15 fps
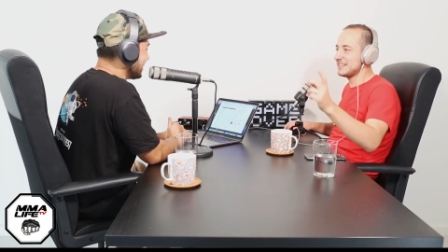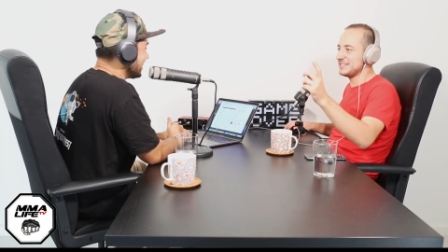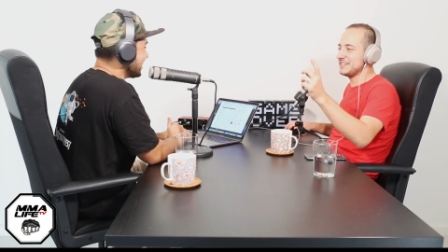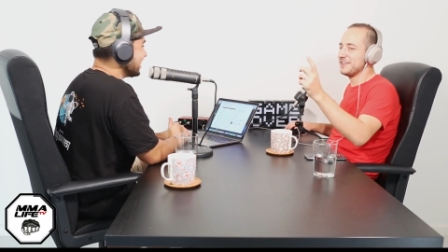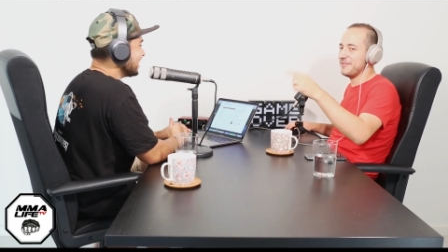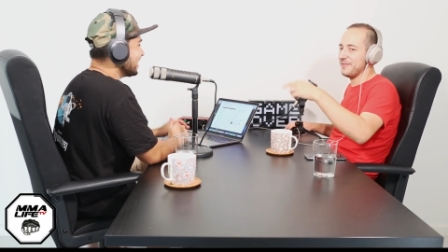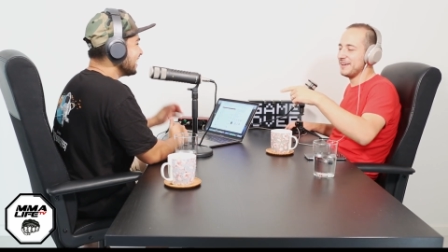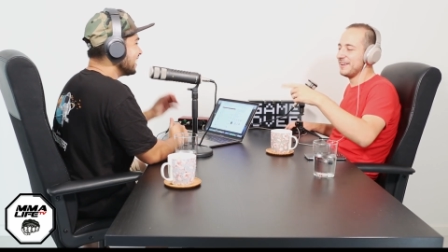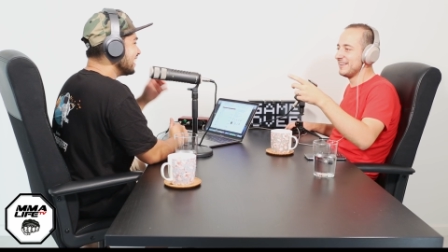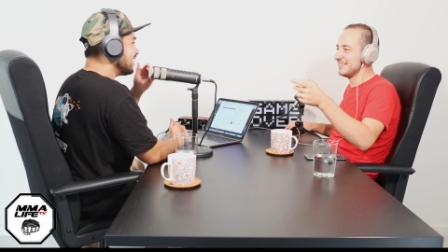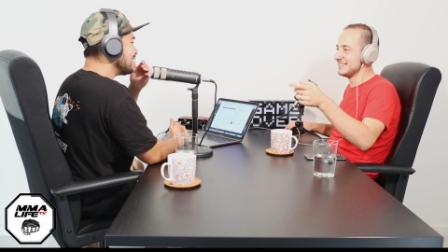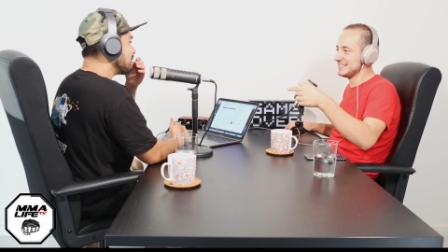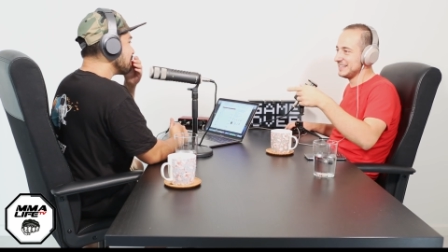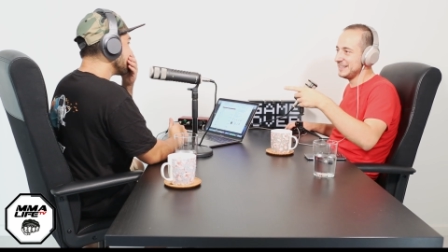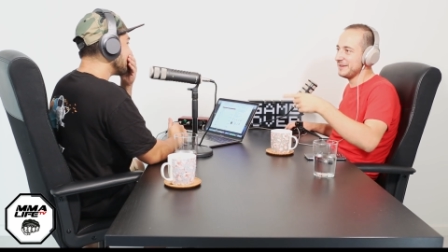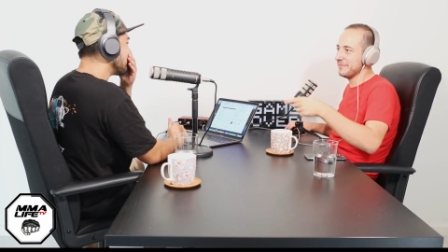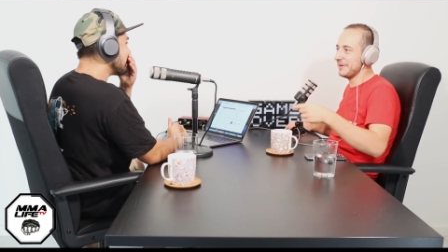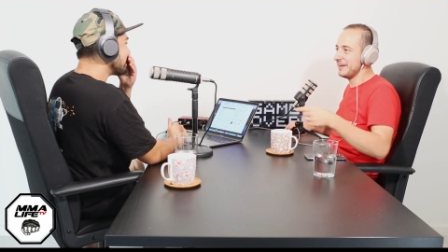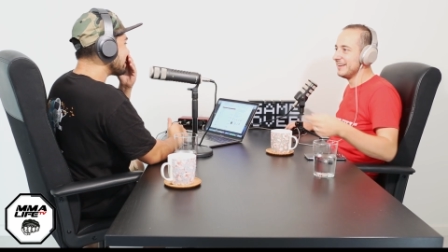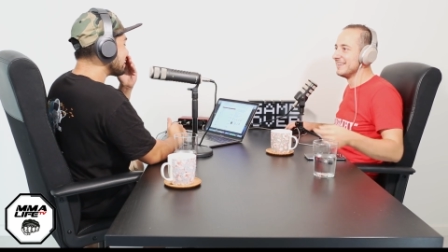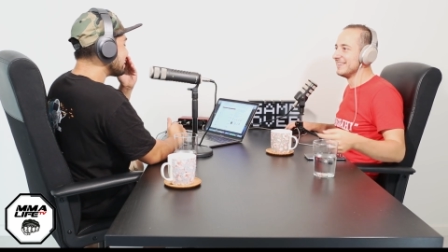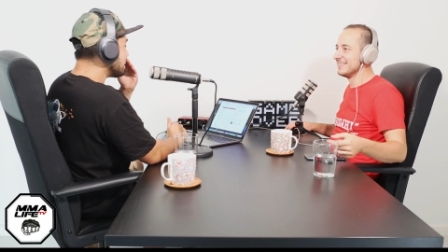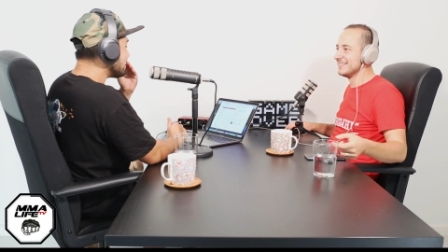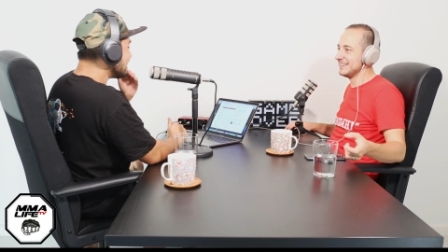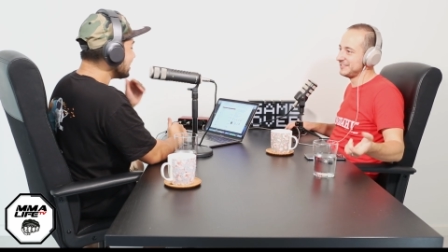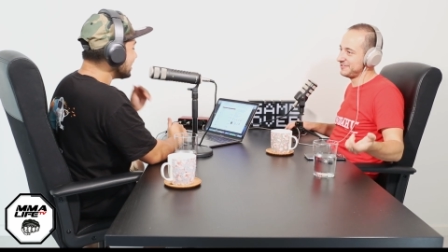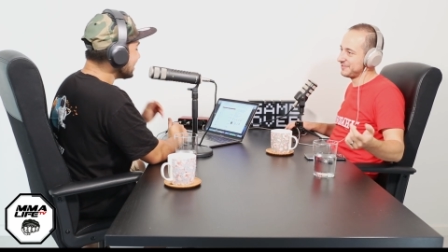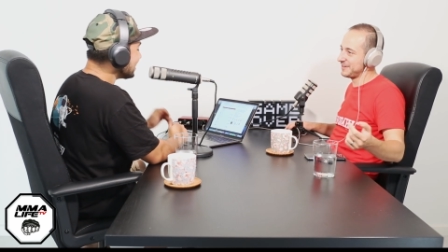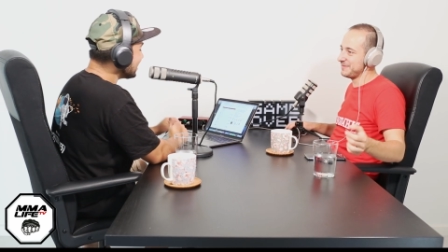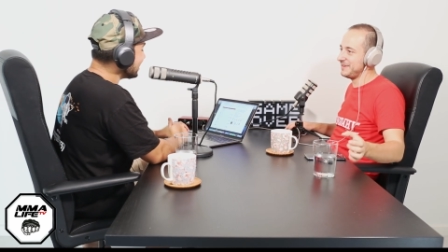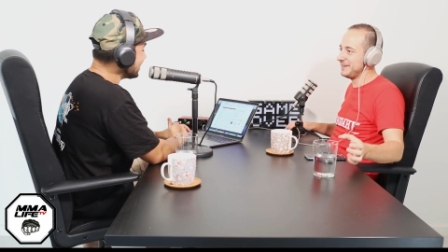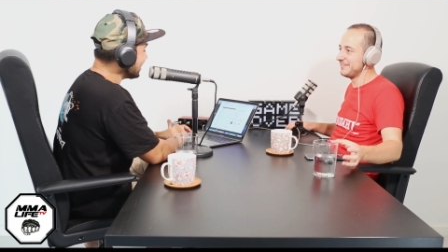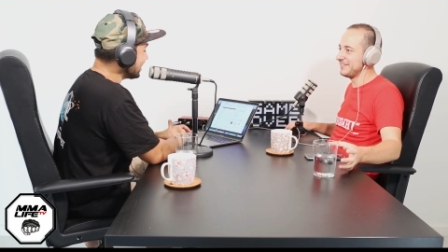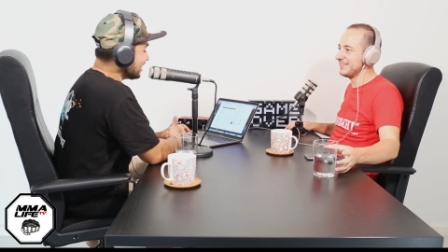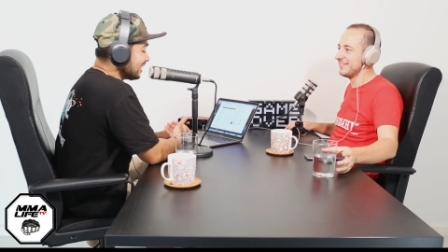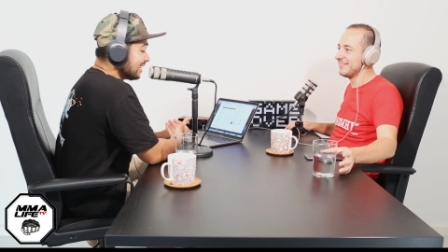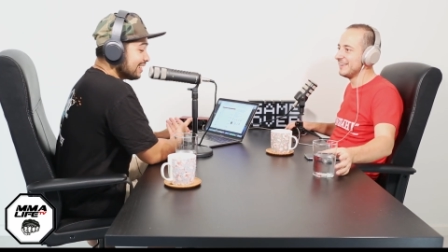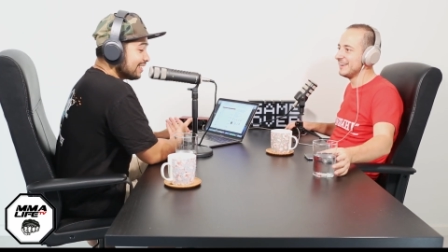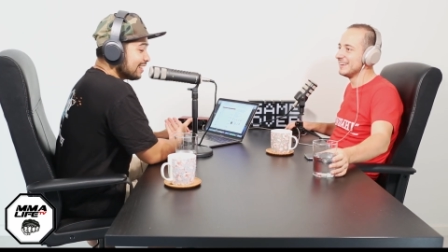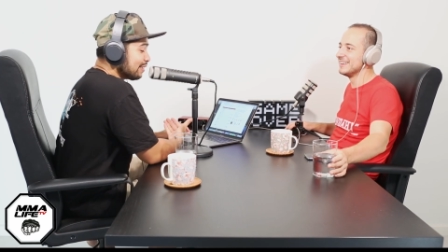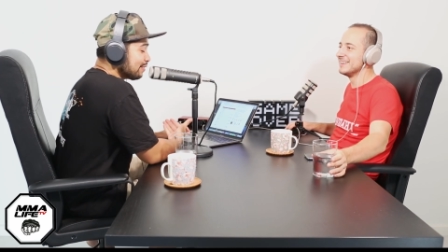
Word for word: actually, you don't want her as an enemy. Then she'll come after you. Right? I don't